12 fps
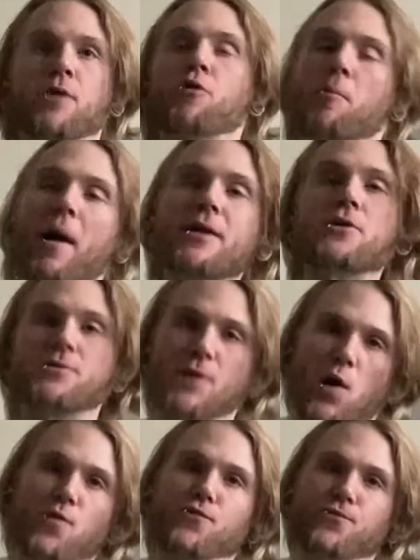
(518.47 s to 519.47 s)
and remind
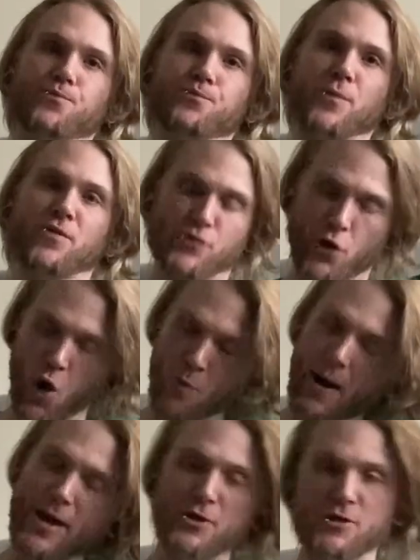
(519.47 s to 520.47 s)
yourself, if you're home
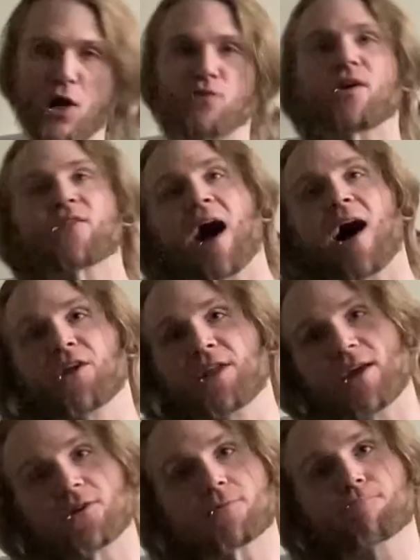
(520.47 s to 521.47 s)
by yourself on the
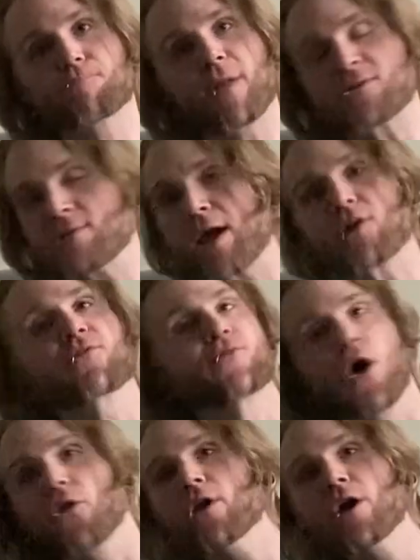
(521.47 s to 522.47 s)
holidays, it's not your
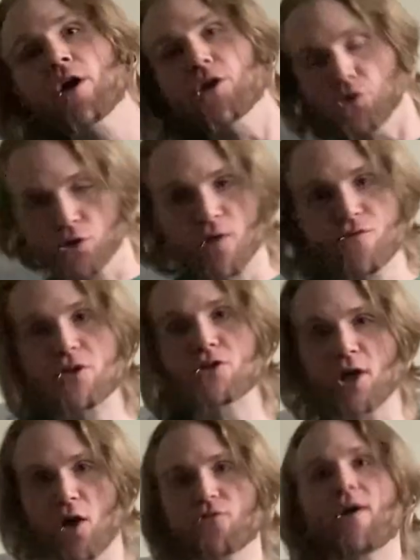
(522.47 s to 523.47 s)
fault. You love
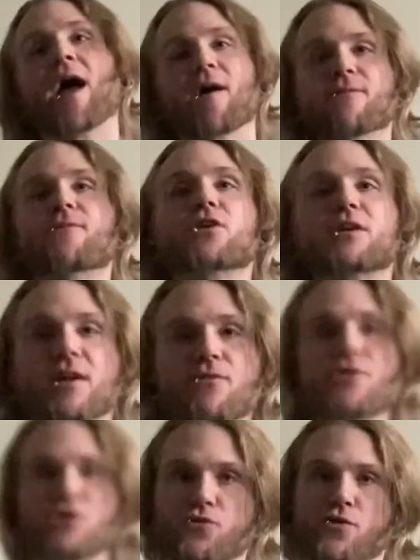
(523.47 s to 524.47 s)
yourself, have
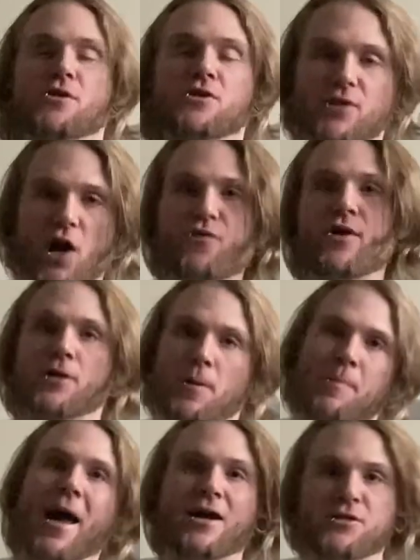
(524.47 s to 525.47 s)
forgiveness for yourself and
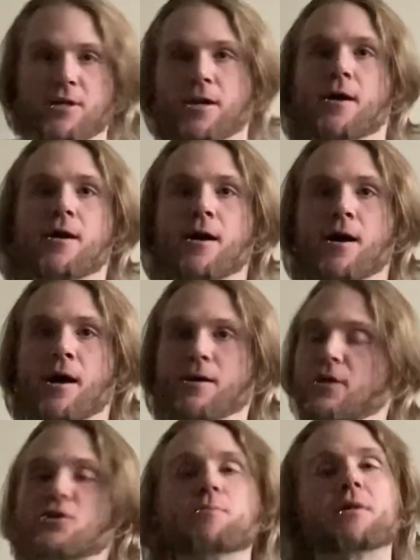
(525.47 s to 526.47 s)
compassion.
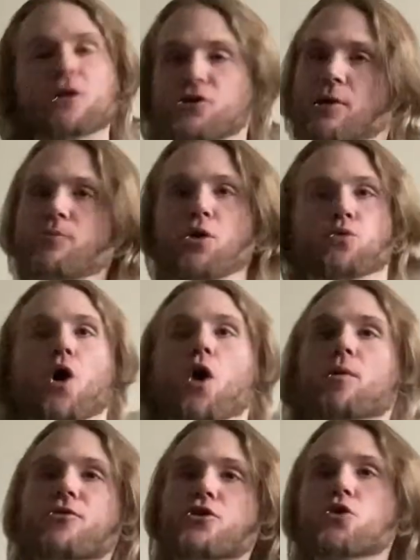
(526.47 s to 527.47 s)
Doesn't mean there's something wrong
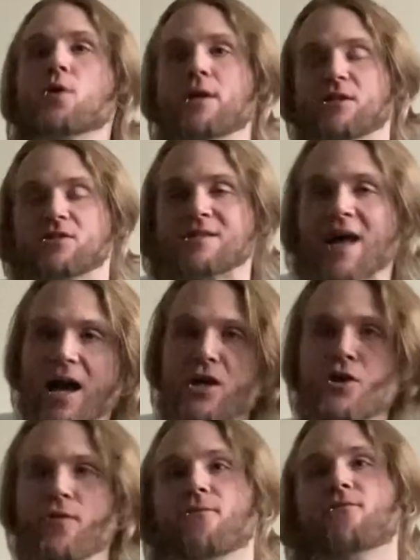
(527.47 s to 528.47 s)
with you and it's not
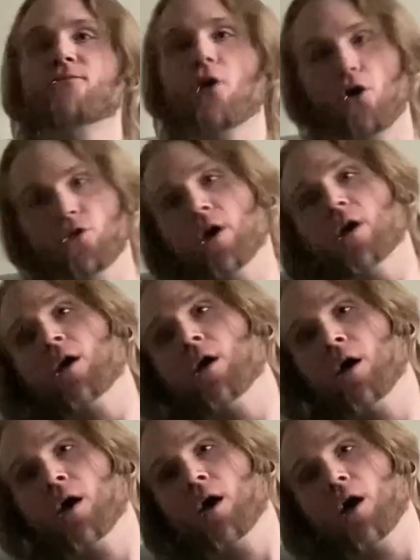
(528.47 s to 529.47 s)
your fault.
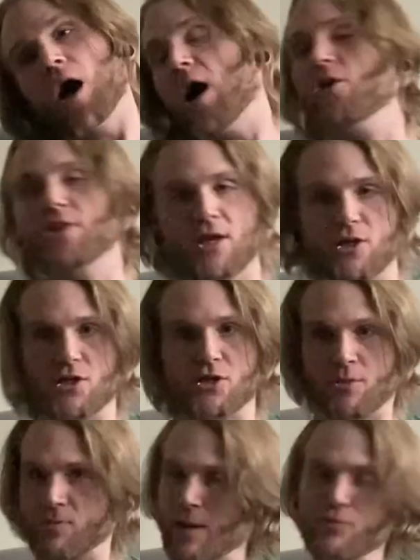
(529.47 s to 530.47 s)
Holidays
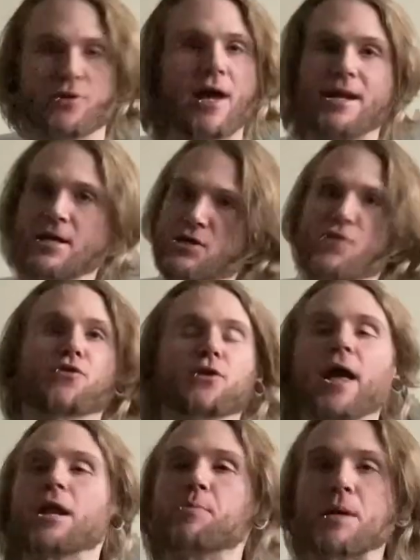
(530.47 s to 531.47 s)
sometimes are not easy for a
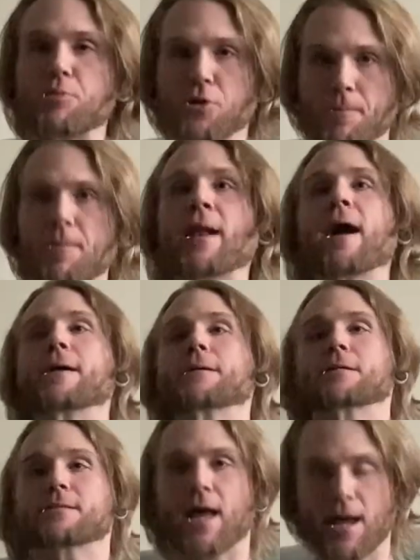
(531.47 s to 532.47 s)
lot of people, and I
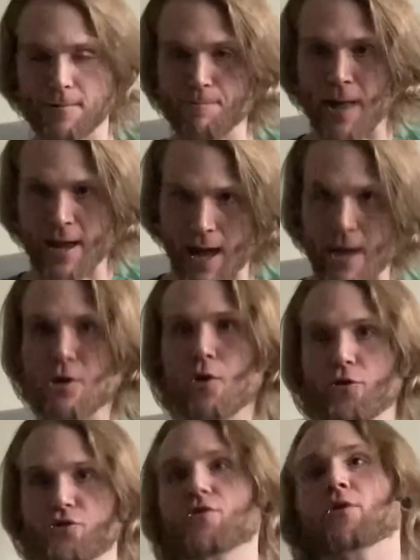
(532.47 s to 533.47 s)
understand. I know
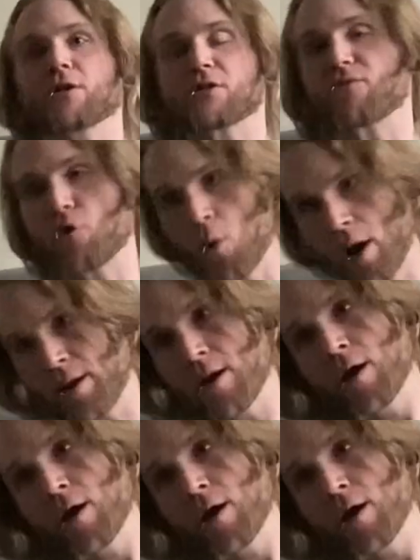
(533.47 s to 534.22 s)
those feelings, everyone.